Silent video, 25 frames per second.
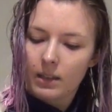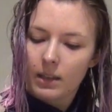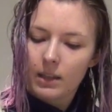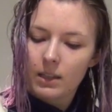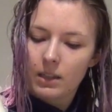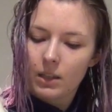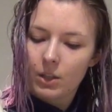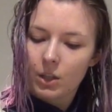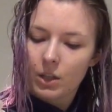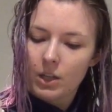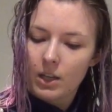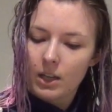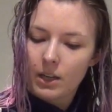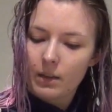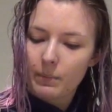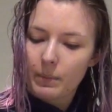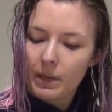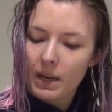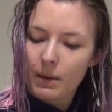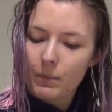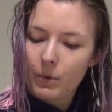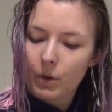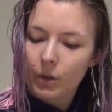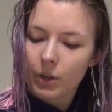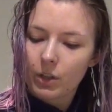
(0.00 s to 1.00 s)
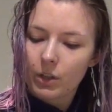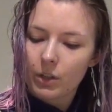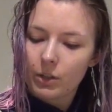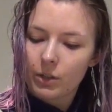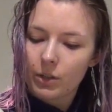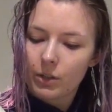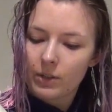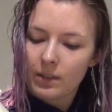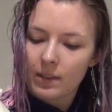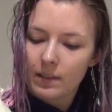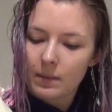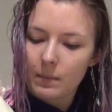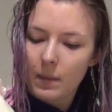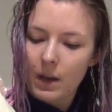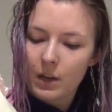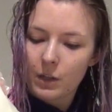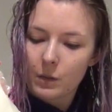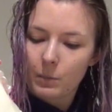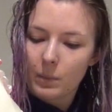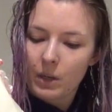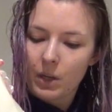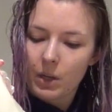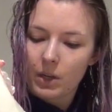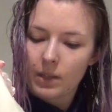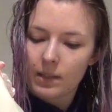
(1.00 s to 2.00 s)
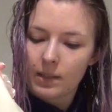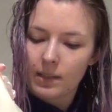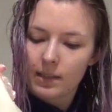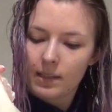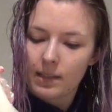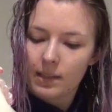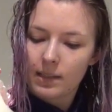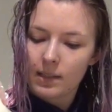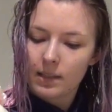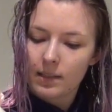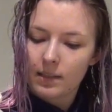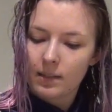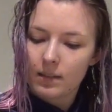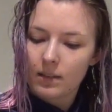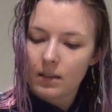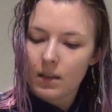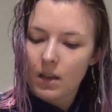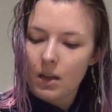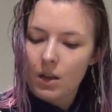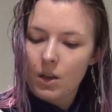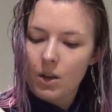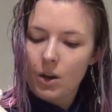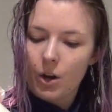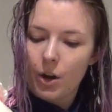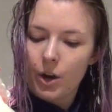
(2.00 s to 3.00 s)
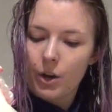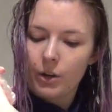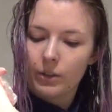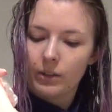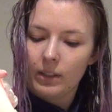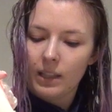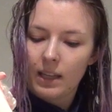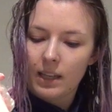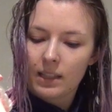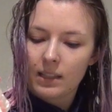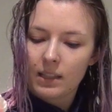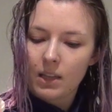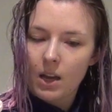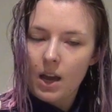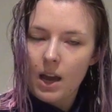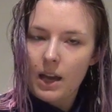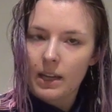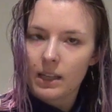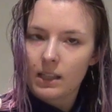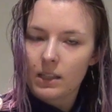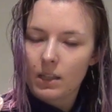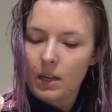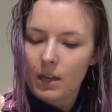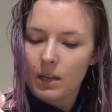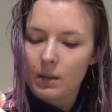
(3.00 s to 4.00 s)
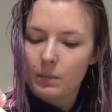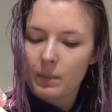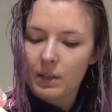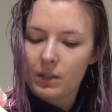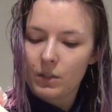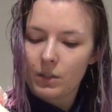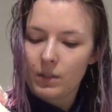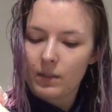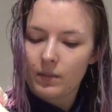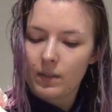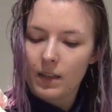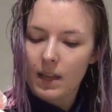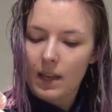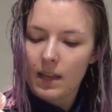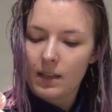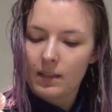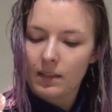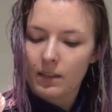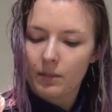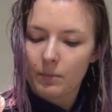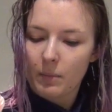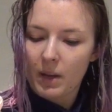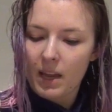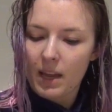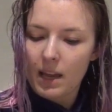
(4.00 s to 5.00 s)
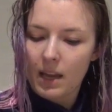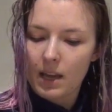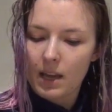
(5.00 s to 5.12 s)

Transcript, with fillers: conditioner, but I'm not gonna use as much because this is only a tiny, tiny bit just for the ends of my